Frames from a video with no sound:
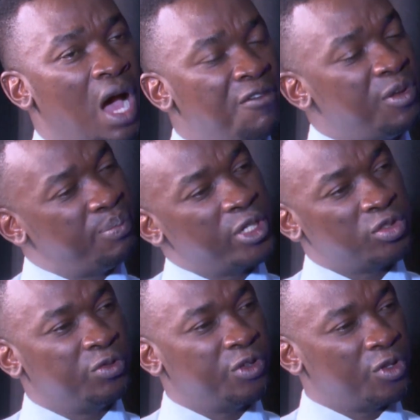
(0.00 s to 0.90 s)
having
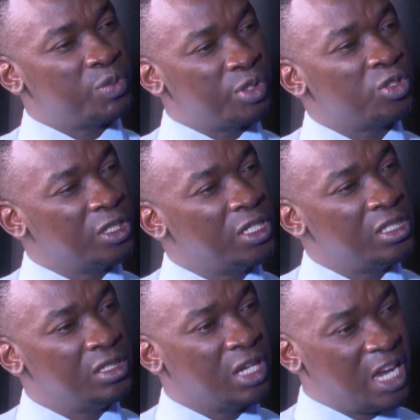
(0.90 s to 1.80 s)
passion for the special
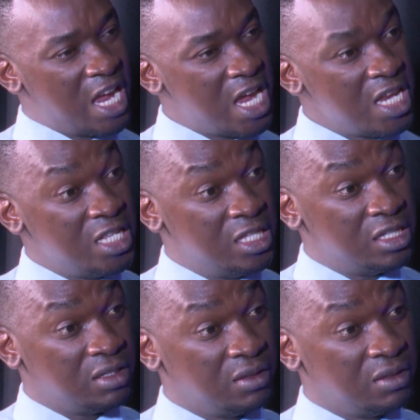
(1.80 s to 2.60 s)
needs.